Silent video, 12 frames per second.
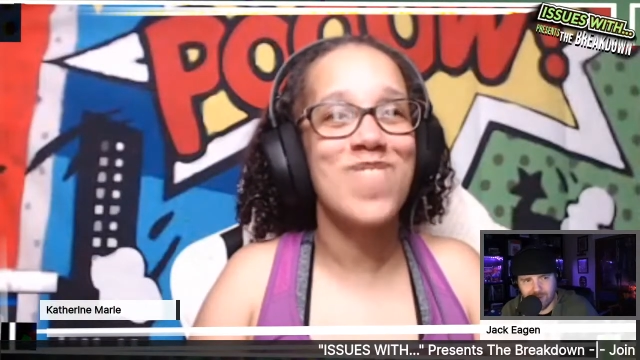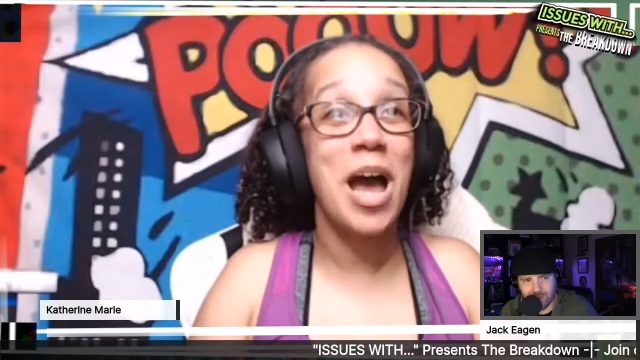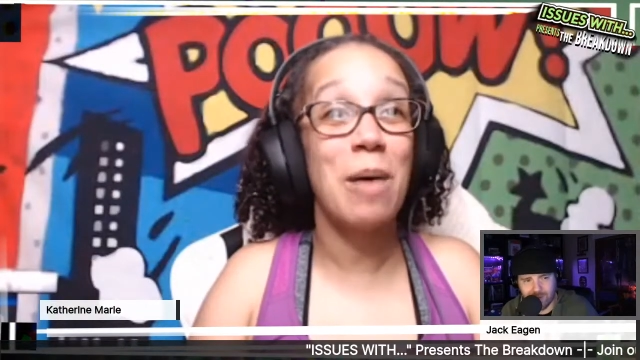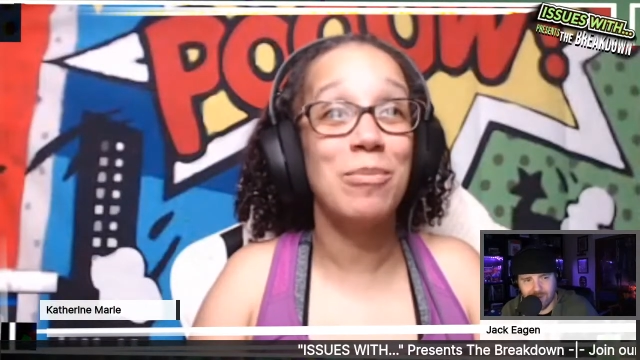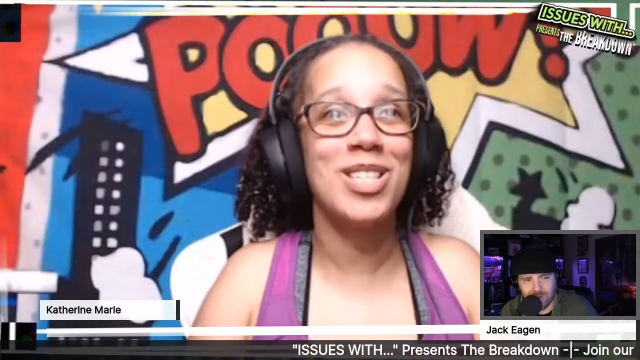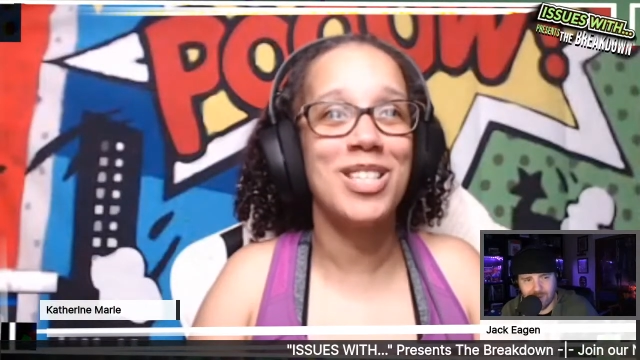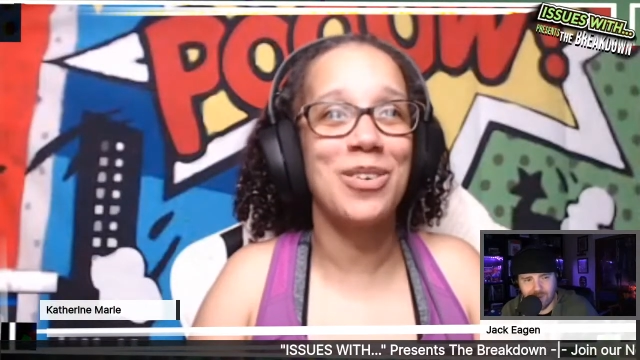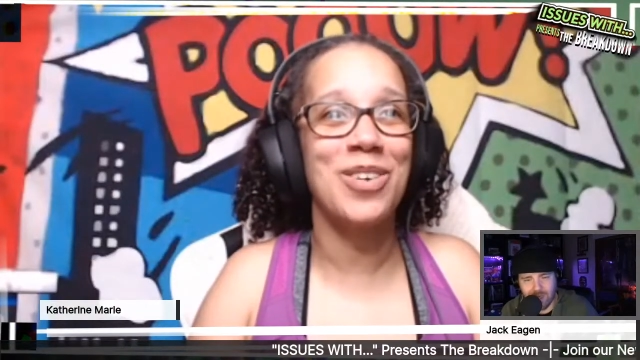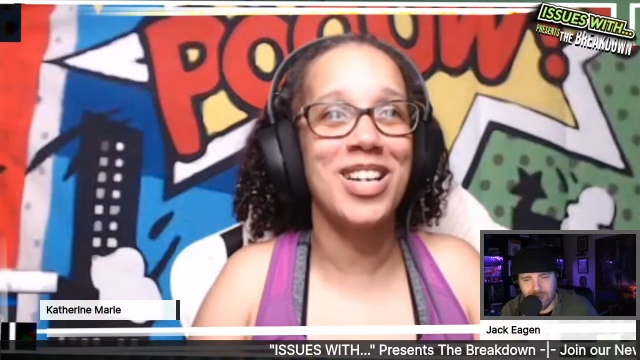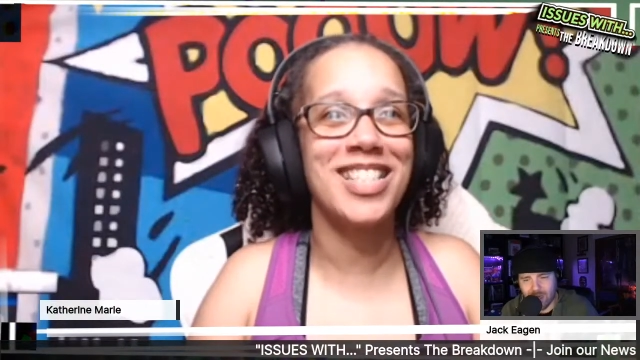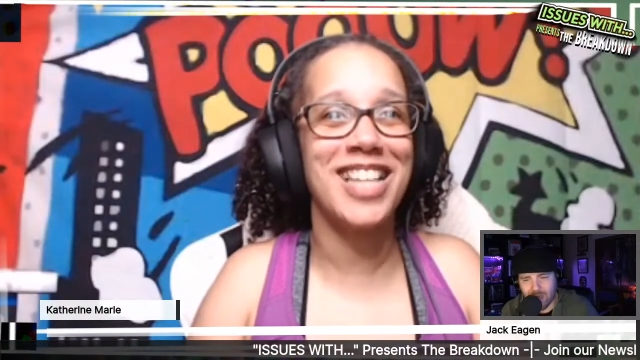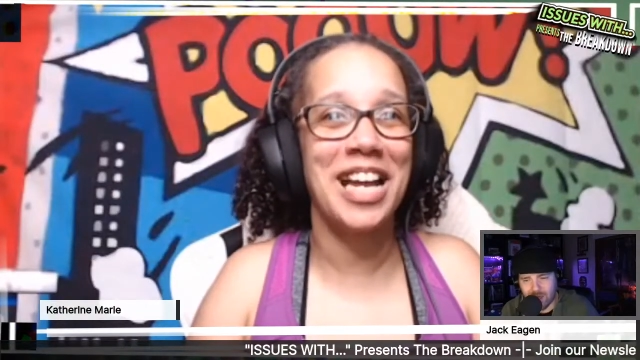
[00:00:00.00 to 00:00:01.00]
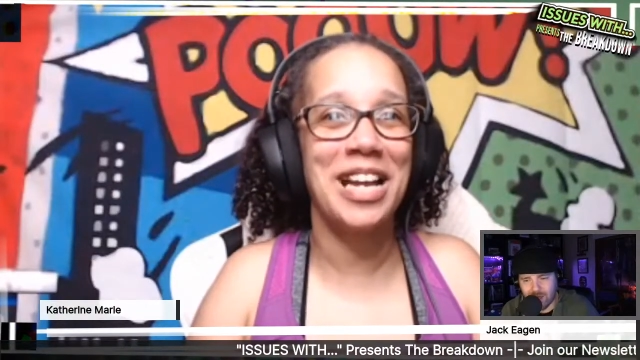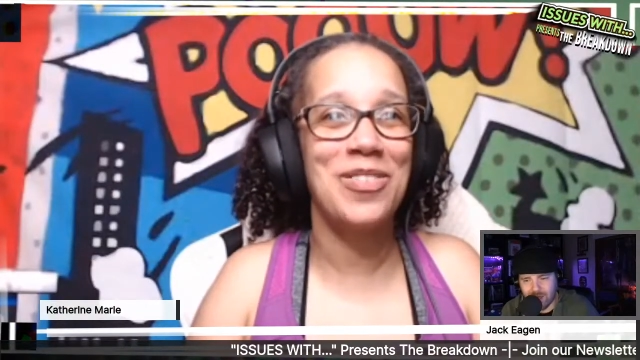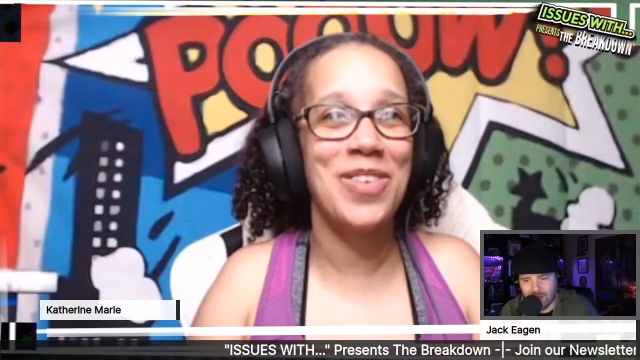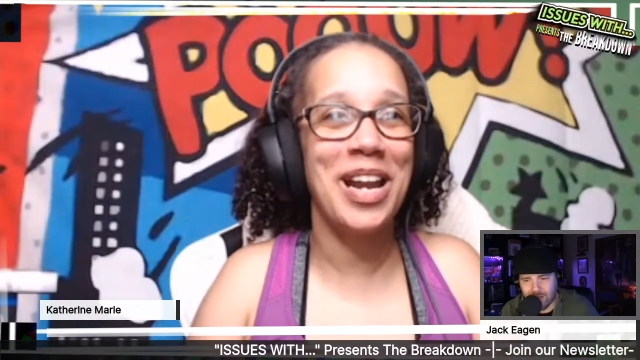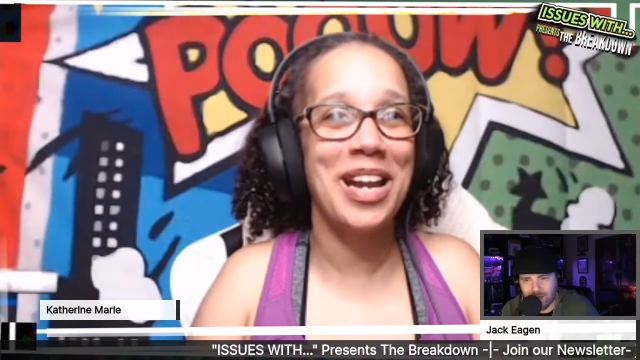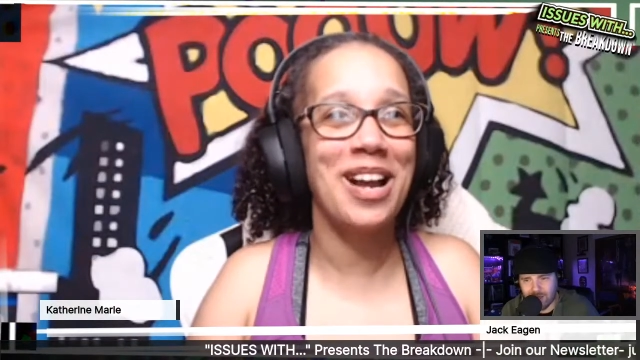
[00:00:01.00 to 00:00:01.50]
I'm so excited
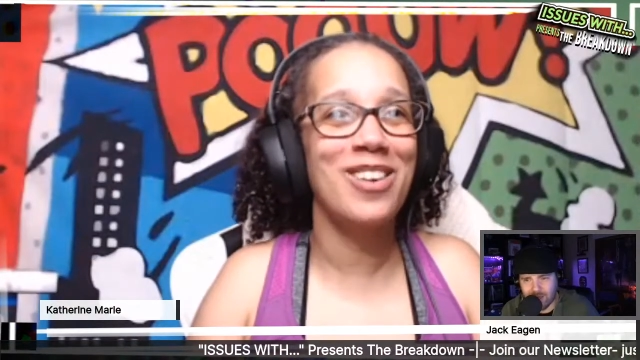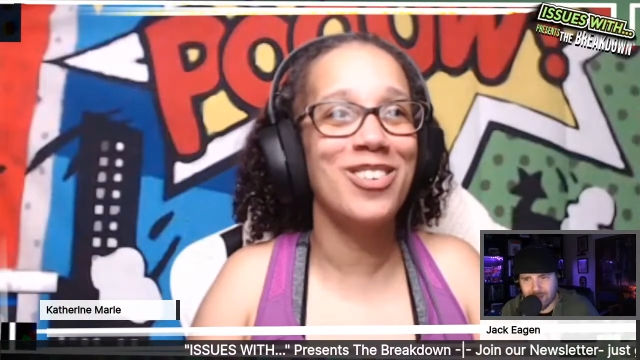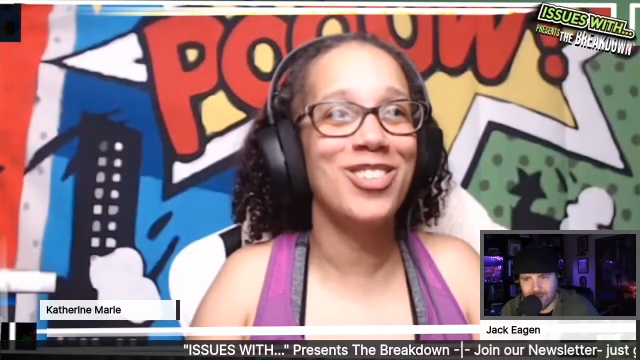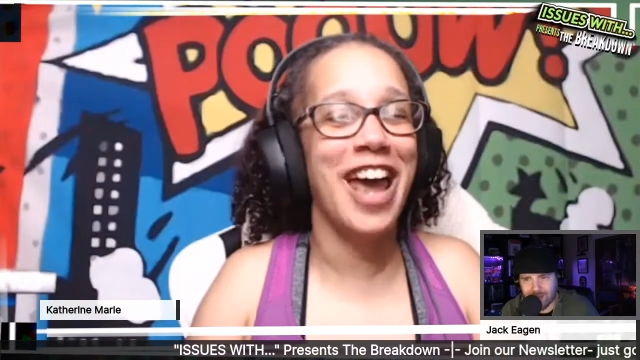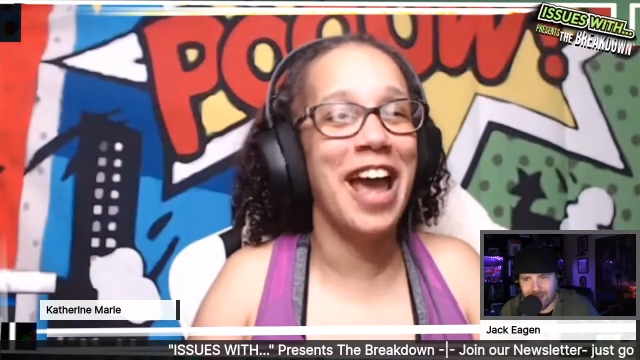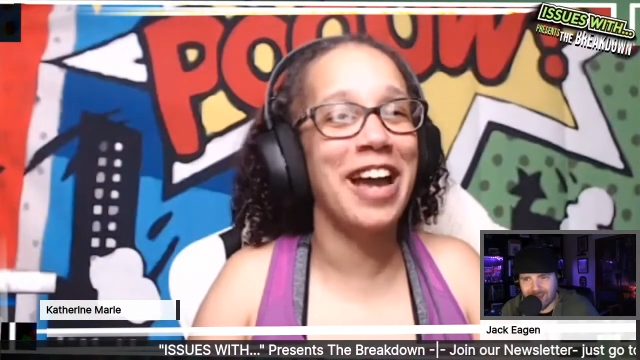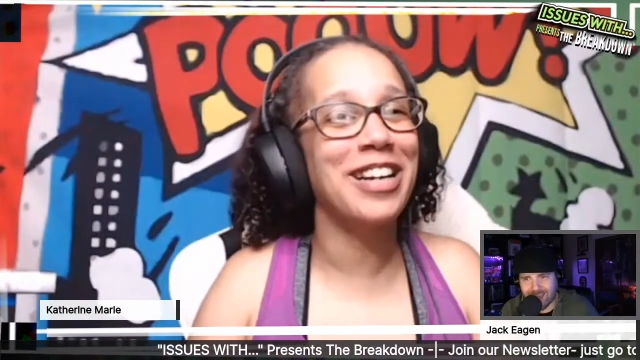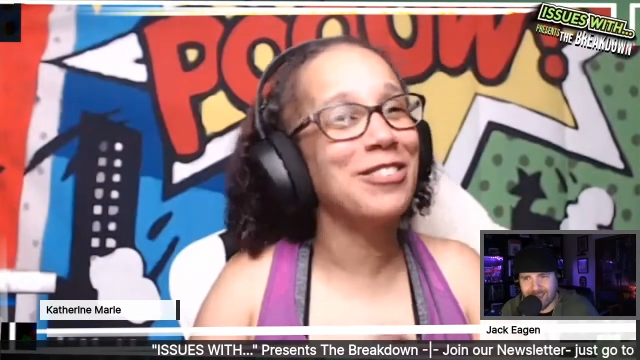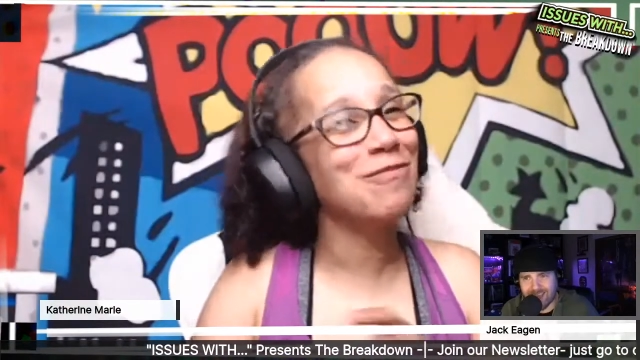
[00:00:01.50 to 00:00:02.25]
right now, Jack.